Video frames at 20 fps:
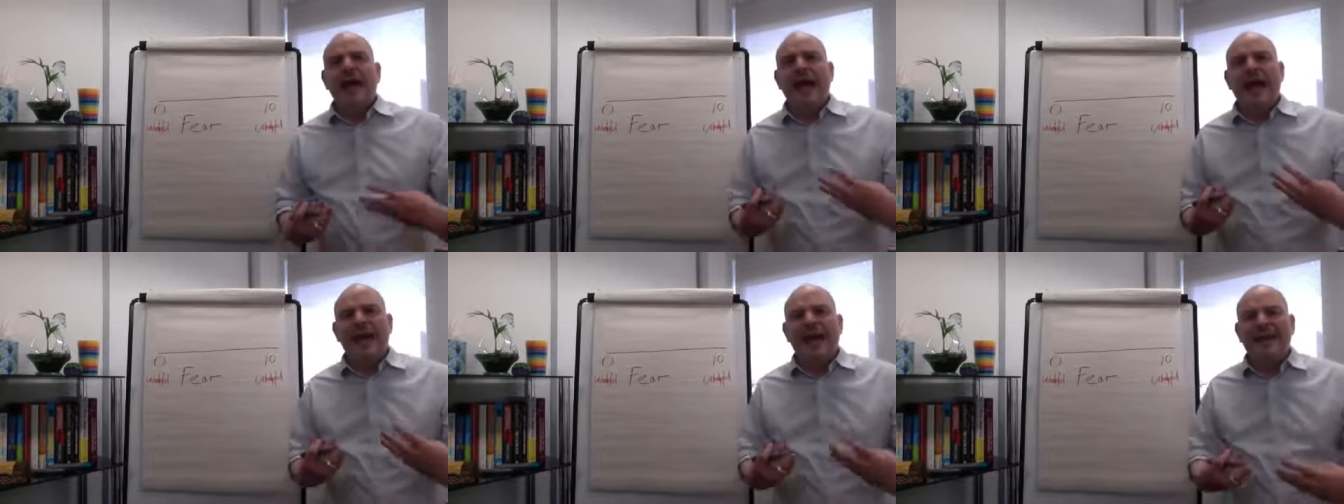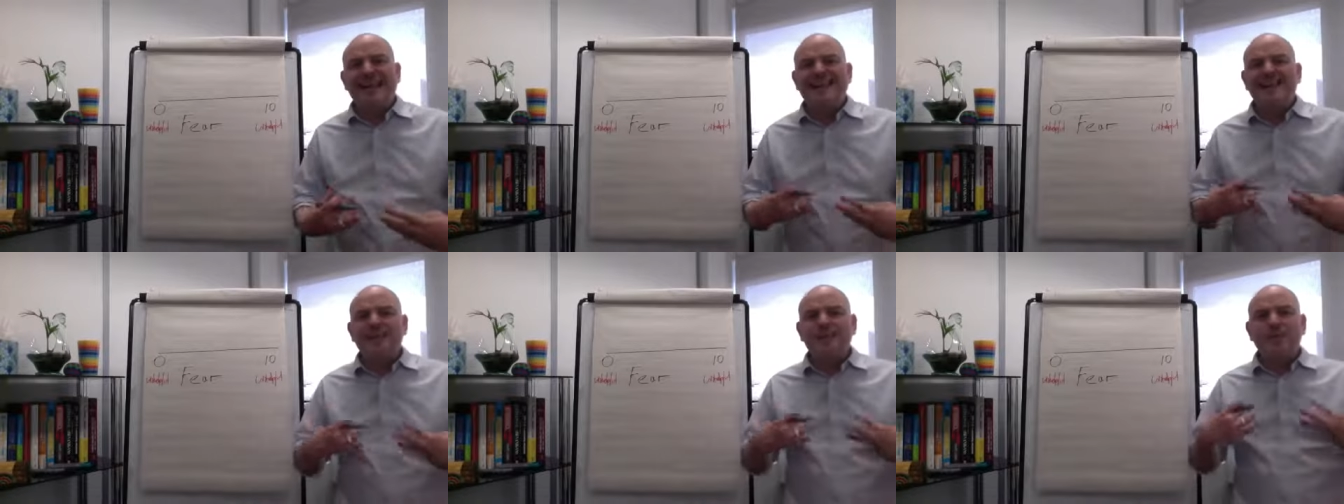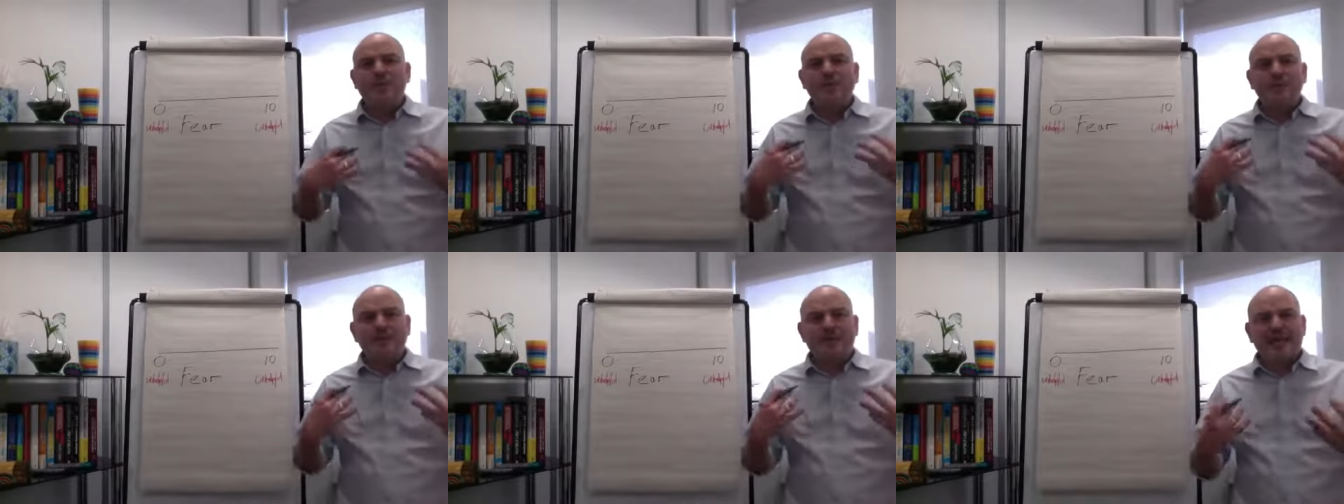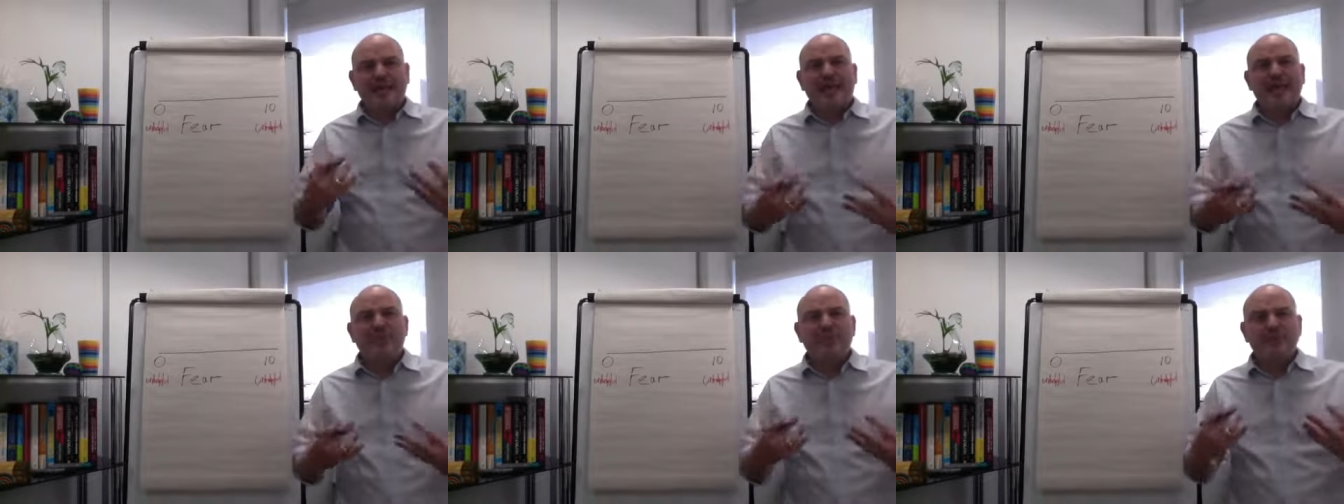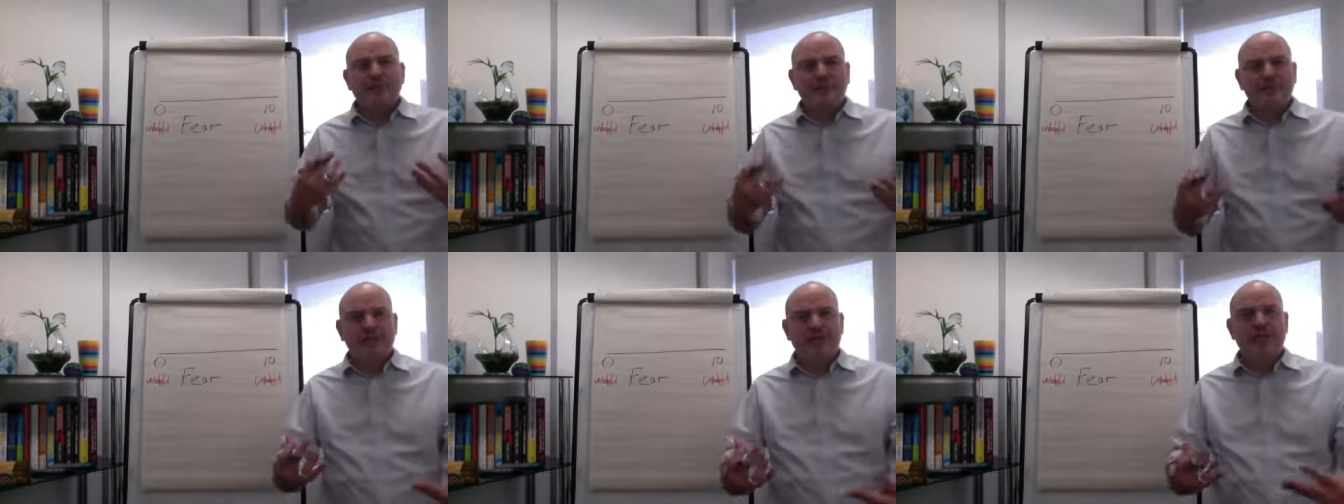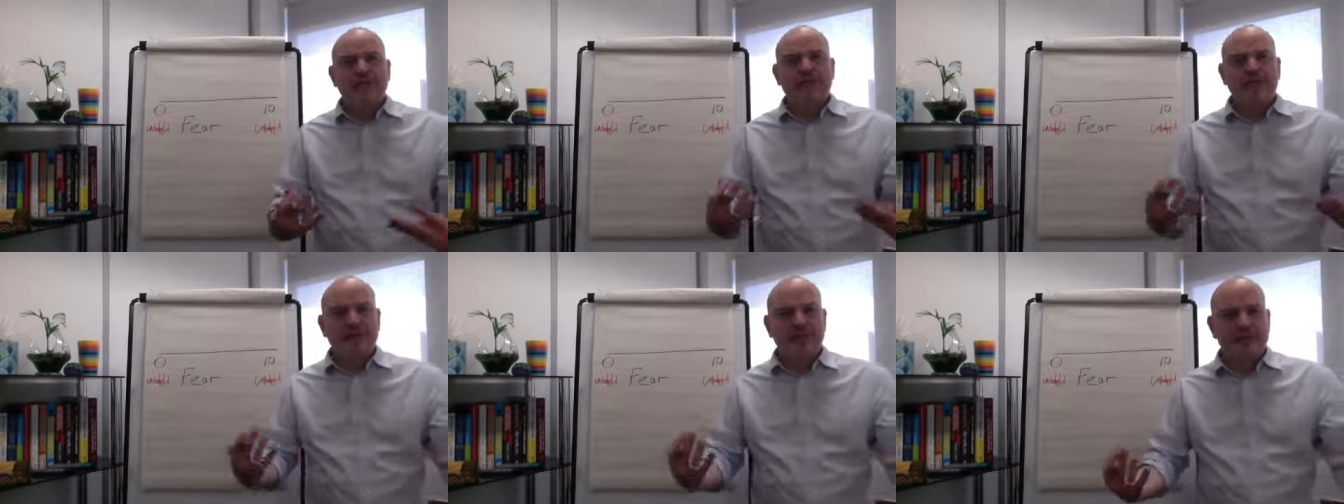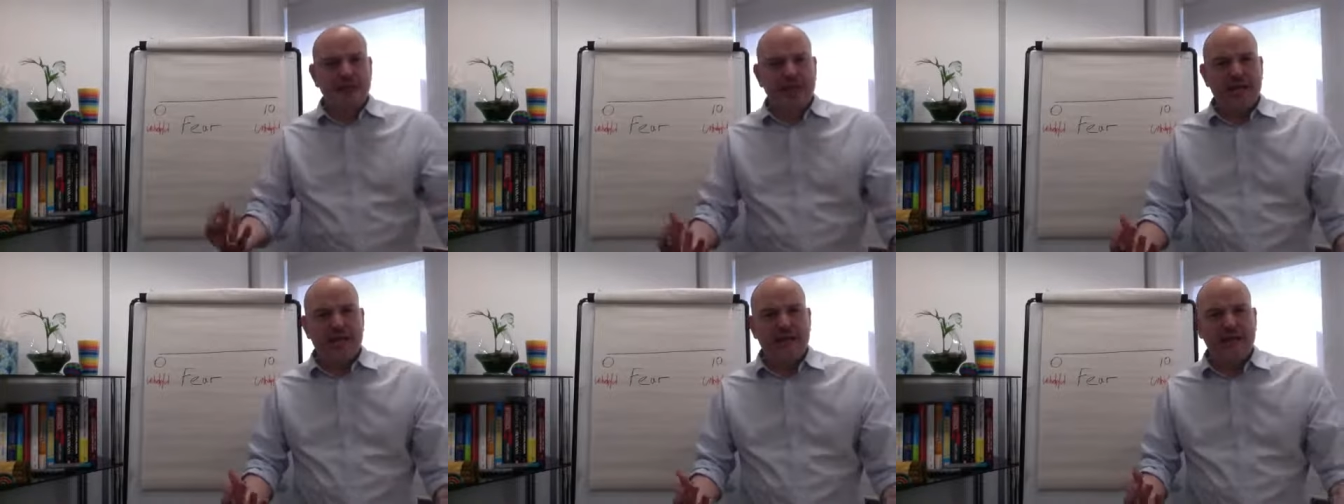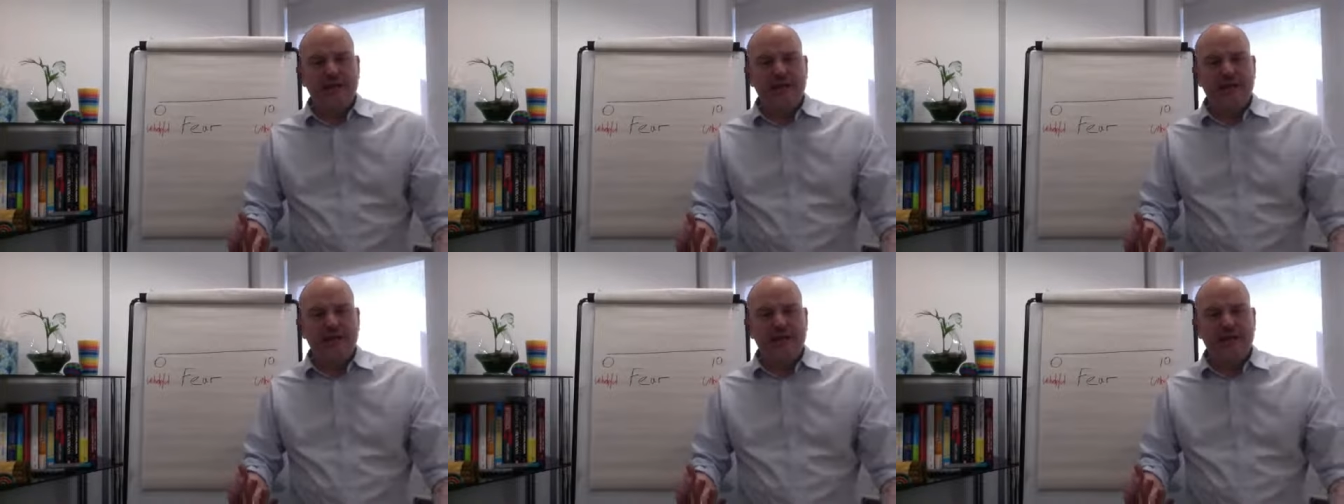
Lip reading: and was able to keep me safe.